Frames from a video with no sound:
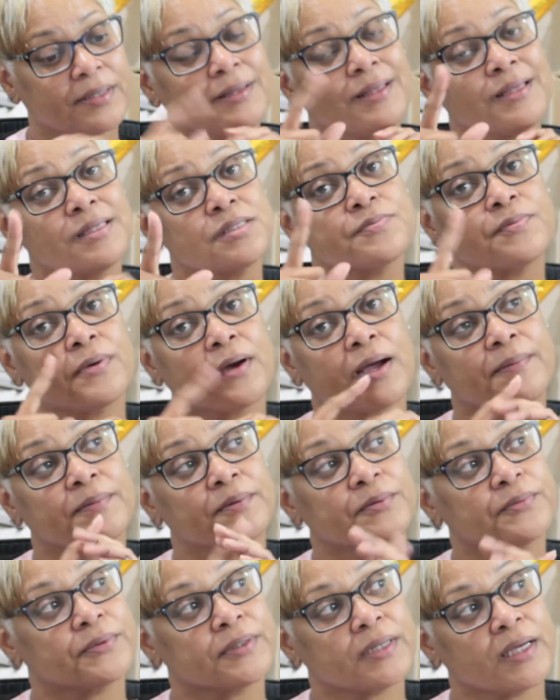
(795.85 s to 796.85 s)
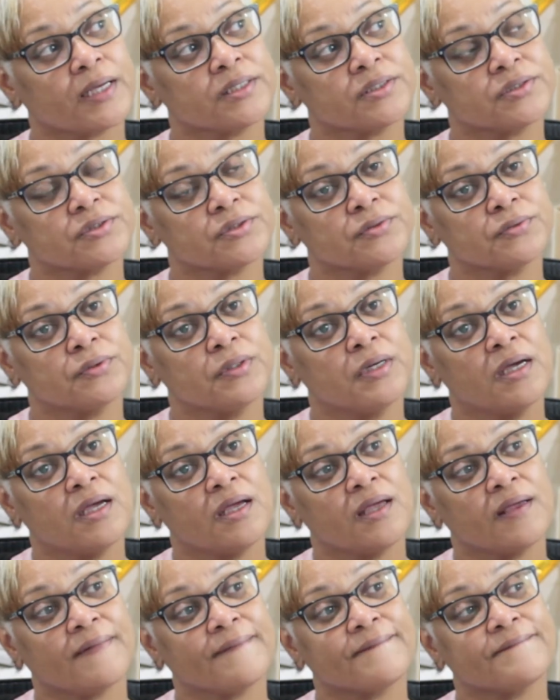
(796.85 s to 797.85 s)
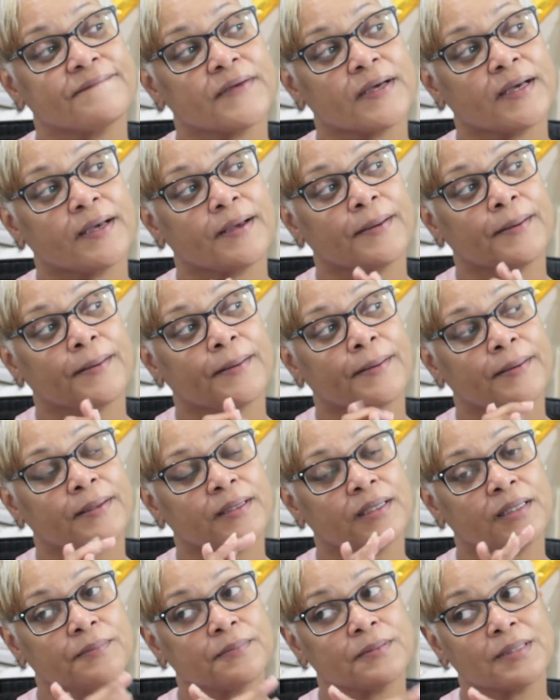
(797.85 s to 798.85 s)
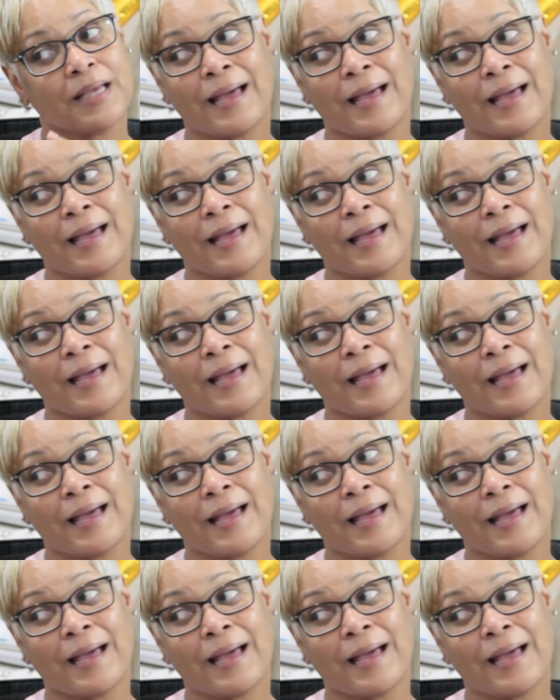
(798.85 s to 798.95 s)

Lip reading: That's probably what I do if I keep it.